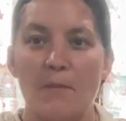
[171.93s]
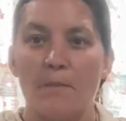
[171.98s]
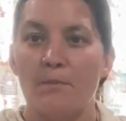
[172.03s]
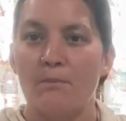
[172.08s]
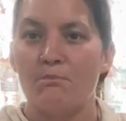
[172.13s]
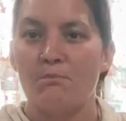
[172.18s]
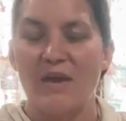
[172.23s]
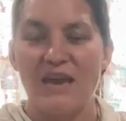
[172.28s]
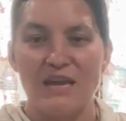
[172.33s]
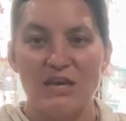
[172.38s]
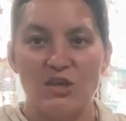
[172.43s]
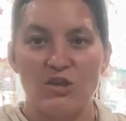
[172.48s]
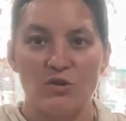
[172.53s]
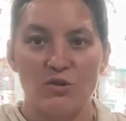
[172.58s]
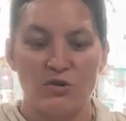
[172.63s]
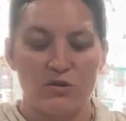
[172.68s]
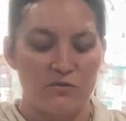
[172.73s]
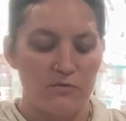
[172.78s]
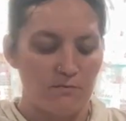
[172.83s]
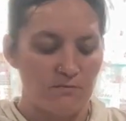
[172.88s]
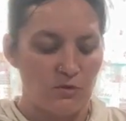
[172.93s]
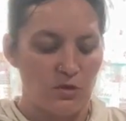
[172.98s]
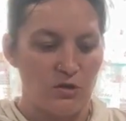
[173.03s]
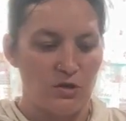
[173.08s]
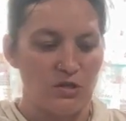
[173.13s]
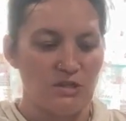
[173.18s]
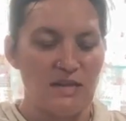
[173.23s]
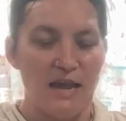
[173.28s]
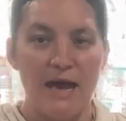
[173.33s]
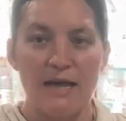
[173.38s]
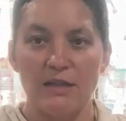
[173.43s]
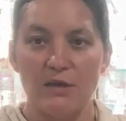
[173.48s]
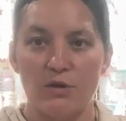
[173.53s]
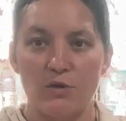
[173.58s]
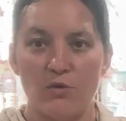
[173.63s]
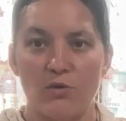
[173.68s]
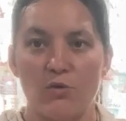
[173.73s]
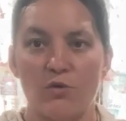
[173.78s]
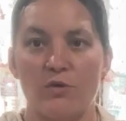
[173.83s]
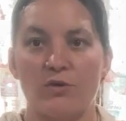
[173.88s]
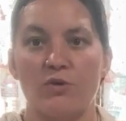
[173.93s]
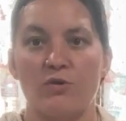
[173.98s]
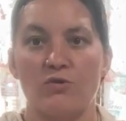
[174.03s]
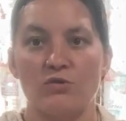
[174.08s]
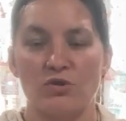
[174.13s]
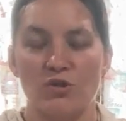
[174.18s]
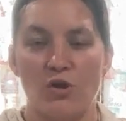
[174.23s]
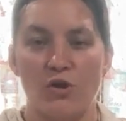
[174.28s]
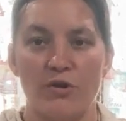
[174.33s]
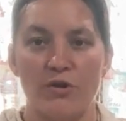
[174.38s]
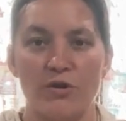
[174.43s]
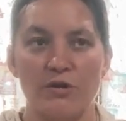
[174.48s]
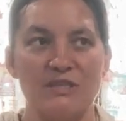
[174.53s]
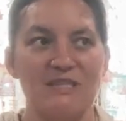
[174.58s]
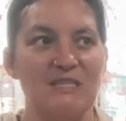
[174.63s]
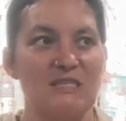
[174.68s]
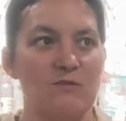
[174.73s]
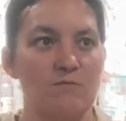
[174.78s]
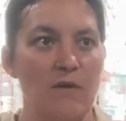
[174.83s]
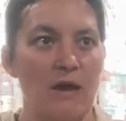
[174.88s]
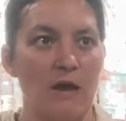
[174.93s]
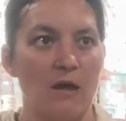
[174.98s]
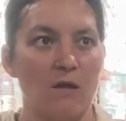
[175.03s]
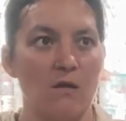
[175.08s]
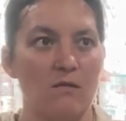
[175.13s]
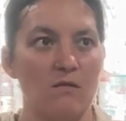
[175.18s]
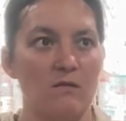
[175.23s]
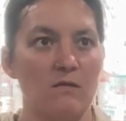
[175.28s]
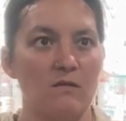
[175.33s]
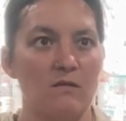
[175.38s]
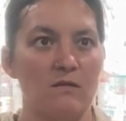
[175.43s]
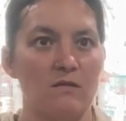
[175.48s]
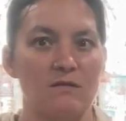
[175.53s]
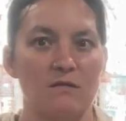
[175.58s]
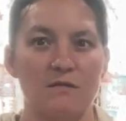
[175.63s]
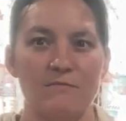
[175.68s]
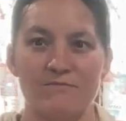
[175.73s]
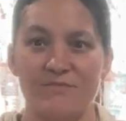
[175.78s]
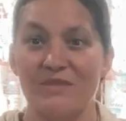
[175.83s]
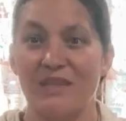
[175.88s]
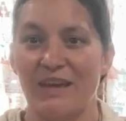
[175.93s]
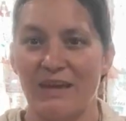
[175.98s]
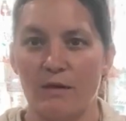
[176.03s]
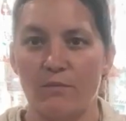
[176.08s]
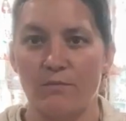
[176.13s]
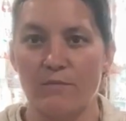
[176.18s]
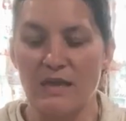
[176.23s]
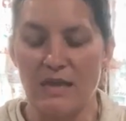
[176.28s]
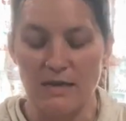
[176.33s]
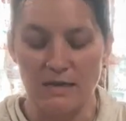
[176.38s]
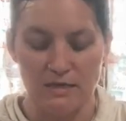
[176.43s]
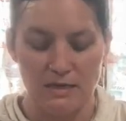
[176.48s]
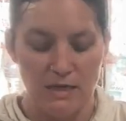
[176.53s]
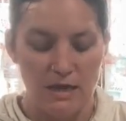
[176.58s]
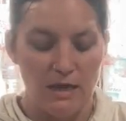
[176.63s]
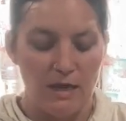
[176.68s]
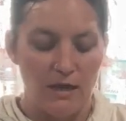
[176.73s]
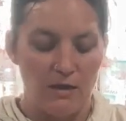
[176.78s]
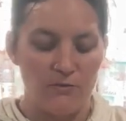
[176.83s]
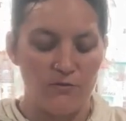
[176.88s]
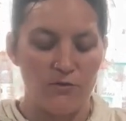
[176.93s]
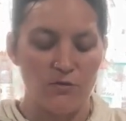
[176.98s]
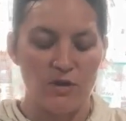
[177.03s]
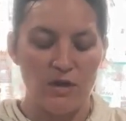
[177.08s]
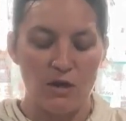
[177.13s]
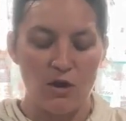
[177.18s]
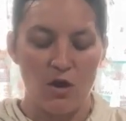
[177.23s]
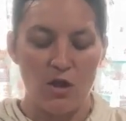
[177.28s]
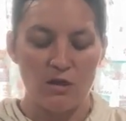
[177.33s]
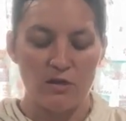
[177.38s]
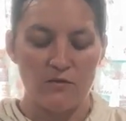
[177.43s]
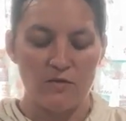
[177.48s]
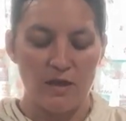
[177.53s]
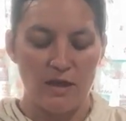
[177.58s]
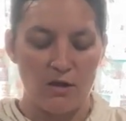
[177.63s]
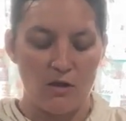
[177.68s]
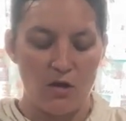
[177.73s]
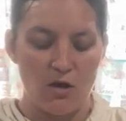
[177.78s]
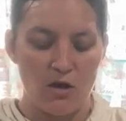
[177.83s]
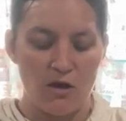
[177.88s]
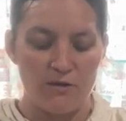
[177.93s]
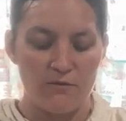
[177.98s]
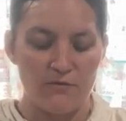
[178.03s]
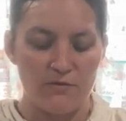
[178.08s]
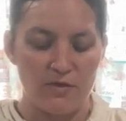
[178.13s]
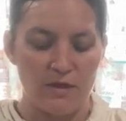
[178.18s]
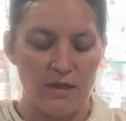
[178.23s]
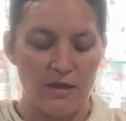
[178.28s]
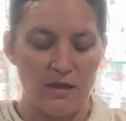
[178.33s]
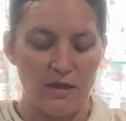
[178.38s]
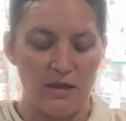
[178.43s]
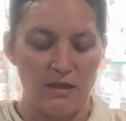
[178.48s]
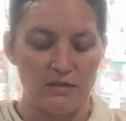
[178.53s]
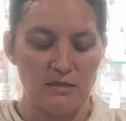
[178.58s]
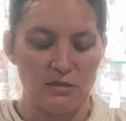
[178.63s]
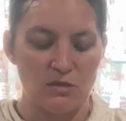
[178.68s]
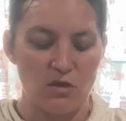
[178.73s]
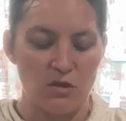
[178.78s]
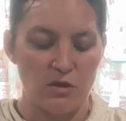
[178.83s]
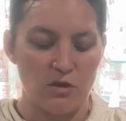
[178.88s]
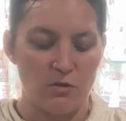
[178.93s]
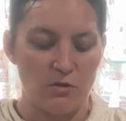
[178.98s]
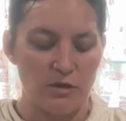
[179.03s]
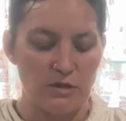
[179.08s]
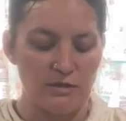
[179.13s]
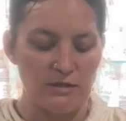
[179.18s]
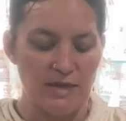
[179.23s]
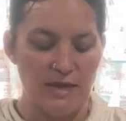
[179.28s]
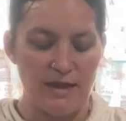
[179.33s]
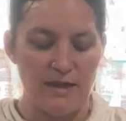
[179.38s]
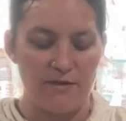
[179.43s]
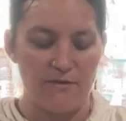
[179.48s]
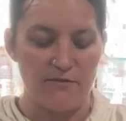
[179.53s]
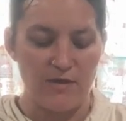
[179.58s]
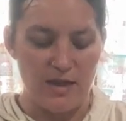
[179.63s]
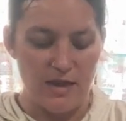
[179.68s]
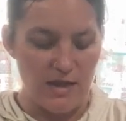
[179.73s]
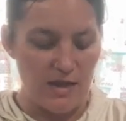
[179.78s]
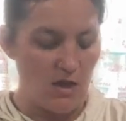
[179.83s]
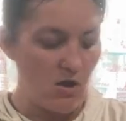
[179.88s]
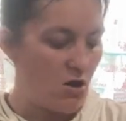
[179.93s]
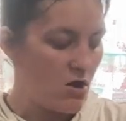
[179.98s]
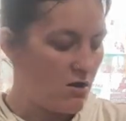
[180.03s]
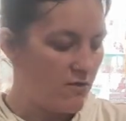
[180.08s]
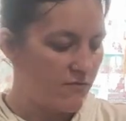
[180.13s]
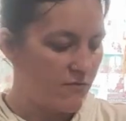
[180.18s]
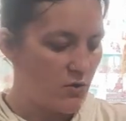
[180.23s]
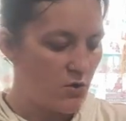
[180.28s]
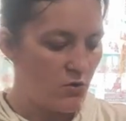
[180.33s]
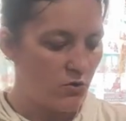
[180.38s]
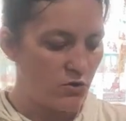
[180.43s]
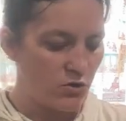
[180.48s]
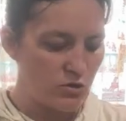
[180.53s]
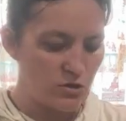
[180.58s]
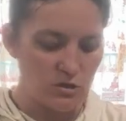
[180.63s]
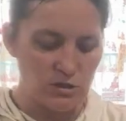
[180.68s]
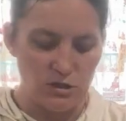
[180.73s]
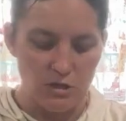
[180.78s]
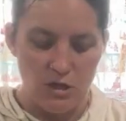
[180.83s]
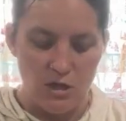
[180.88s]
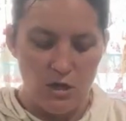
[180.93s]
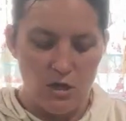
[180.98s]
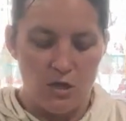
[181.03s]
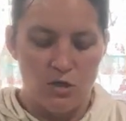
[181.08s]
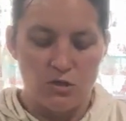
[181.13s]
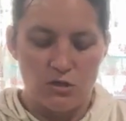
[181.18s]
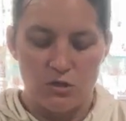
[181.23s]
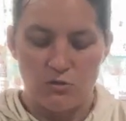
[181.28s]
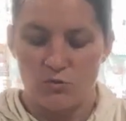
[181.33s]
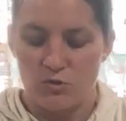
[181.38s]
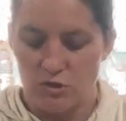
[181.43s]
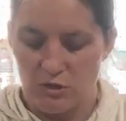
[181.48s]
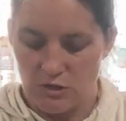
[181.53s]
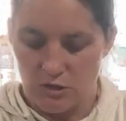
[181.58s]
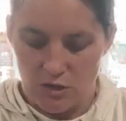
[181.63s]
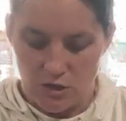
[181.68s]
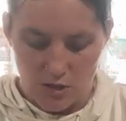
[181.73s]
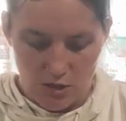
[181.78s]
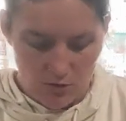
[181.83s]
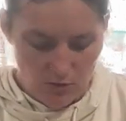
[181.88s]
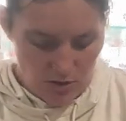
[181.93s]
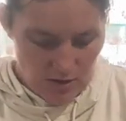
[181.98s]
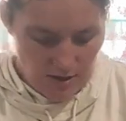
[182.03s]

make your tallow or your lard smell like meat. If you get all of that off, then it's not going to have any off odors. So we're just going to go